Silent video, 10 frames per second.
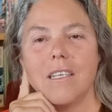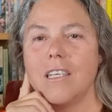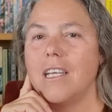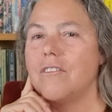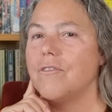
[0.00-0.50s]

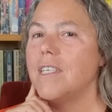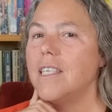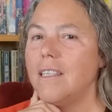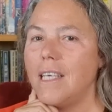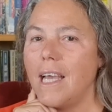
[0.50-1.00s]
It's written
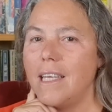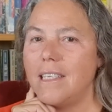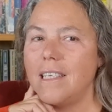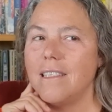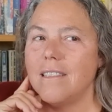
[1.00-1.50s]
in the
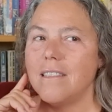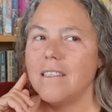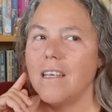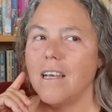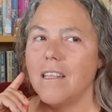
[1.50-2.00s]
80s.
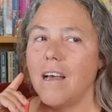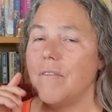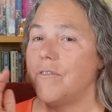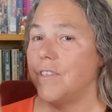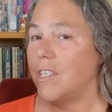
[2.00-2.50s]

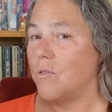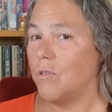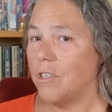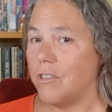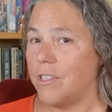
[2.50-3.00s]
I've seen
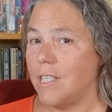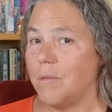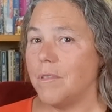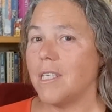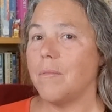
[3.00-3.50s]
worse
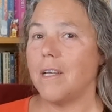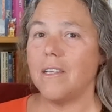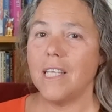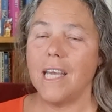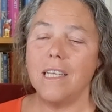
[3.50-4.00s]
themes come out
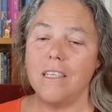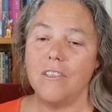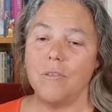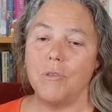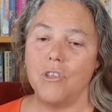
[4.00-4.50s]
of the
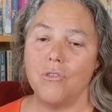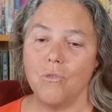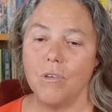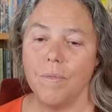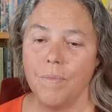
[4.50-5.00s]
80s, to be
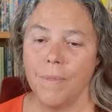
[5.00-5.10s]
sure,